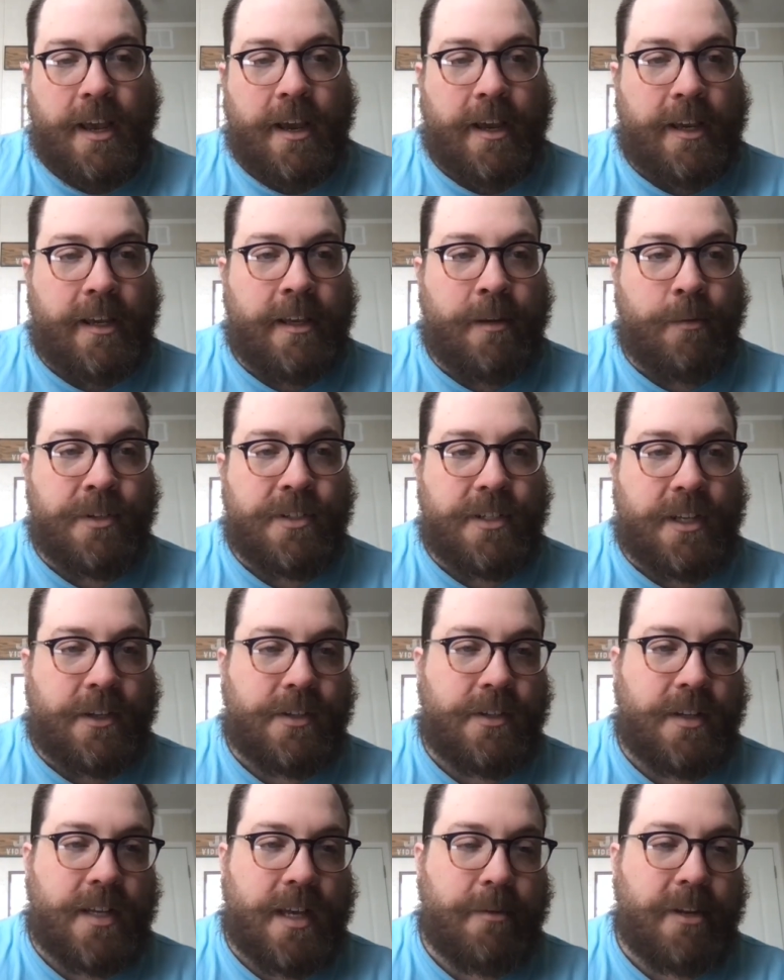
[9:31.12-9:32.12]
It was
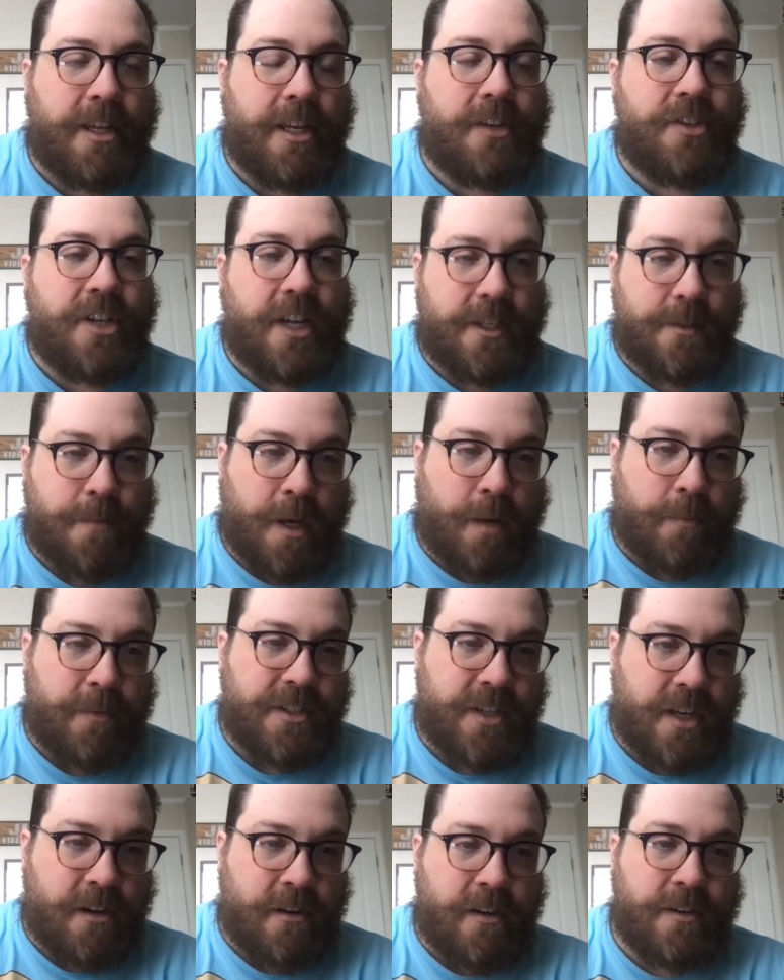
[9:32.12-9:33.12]
also nominated Chaz
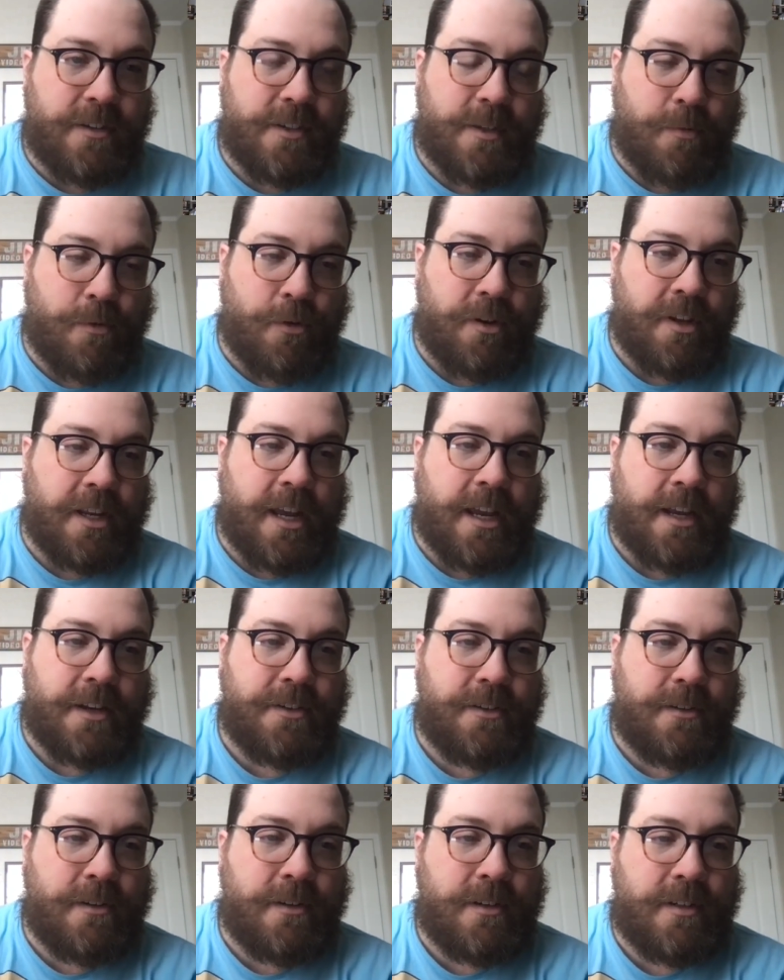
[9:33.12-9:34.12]
Palminteri, supporting
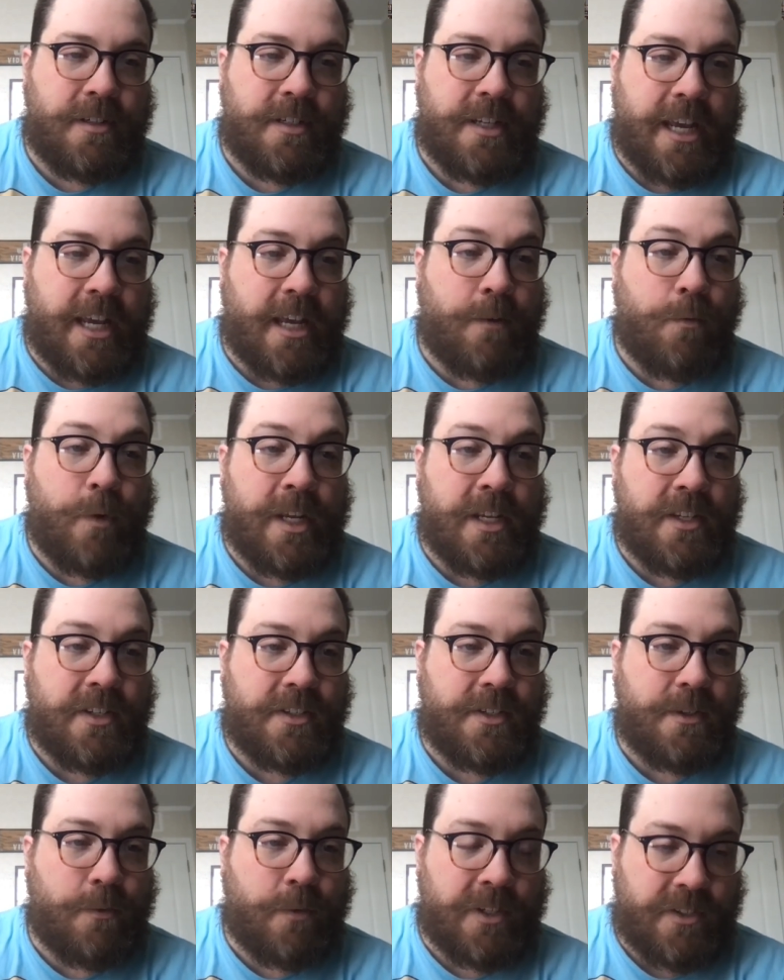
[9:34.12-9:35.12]
actor. Diane
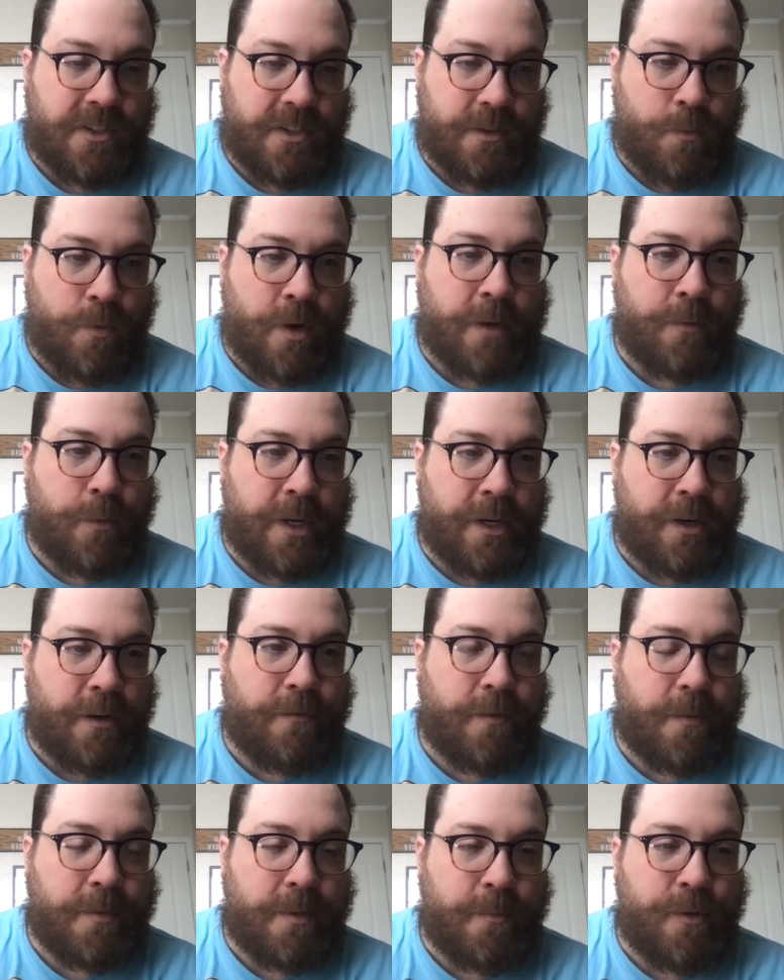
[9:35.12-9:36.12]
Wiest was the one
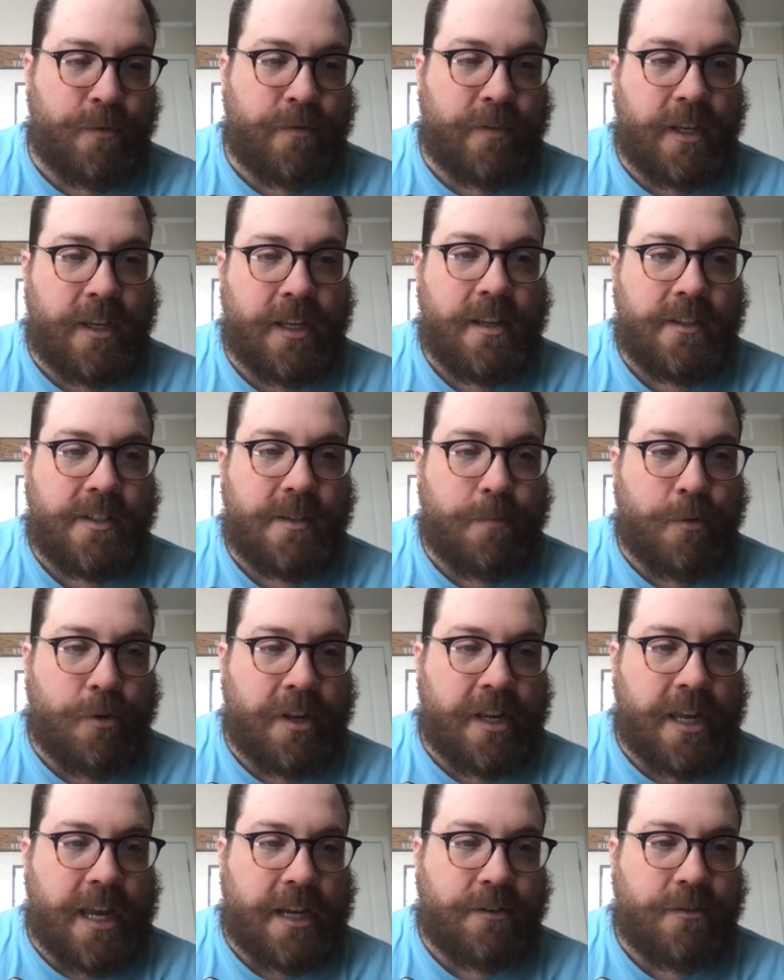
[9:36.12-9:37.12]
winner from the movie and
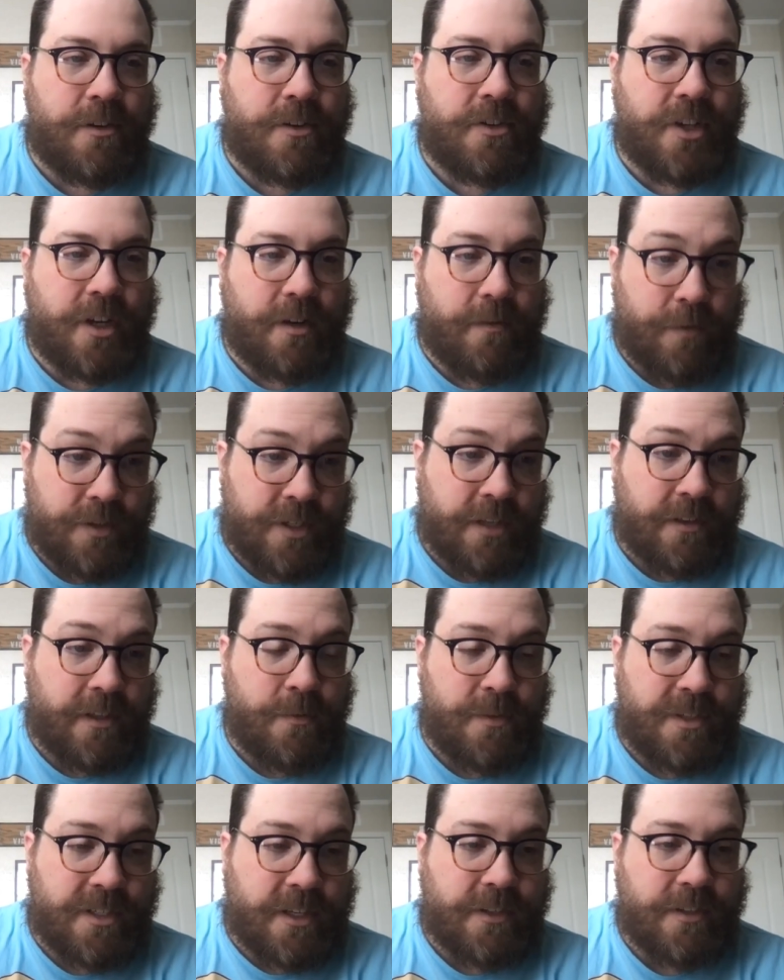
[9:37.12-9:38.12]
supporting actress. Jennifer
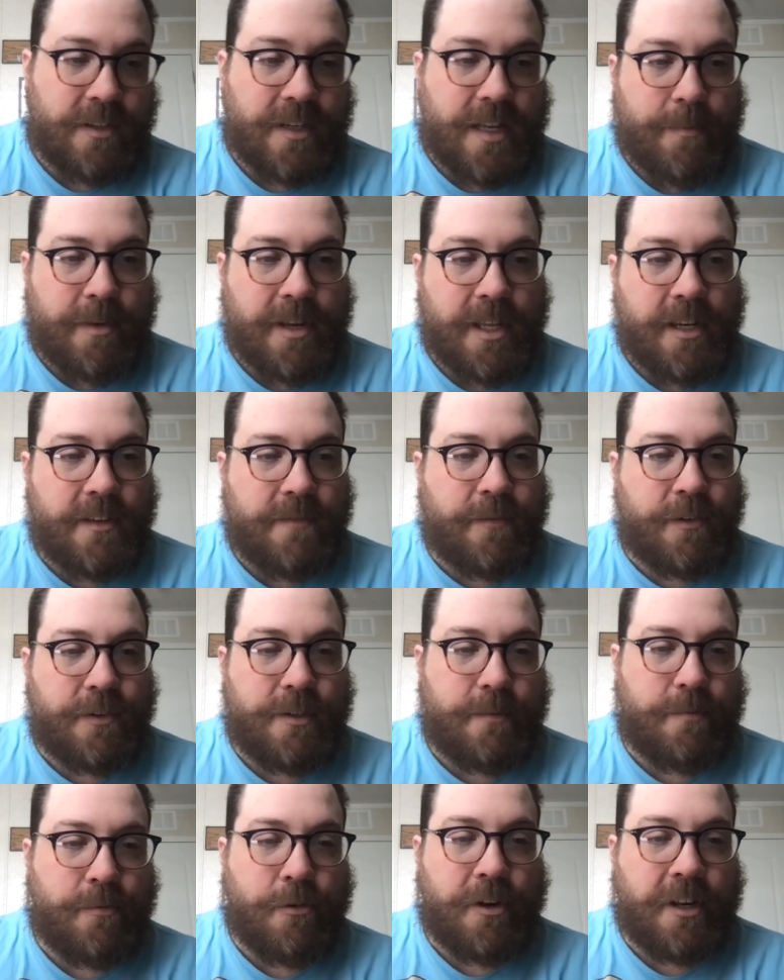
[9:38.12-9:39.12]
Tilly was also nominated for
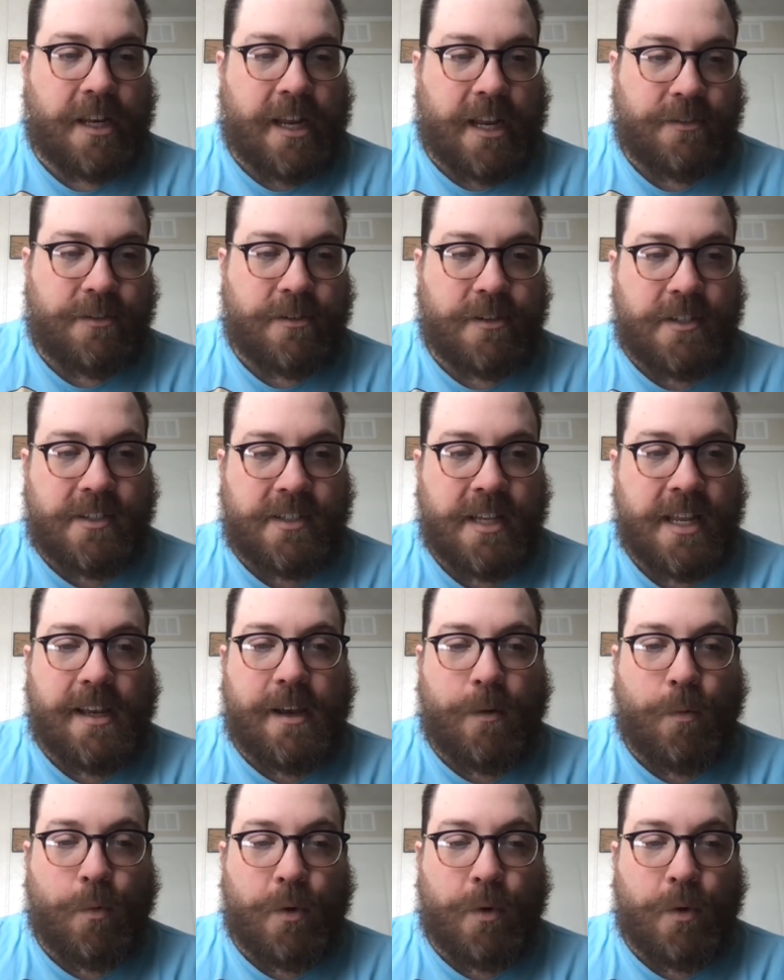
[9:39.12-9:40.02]
supporting actress.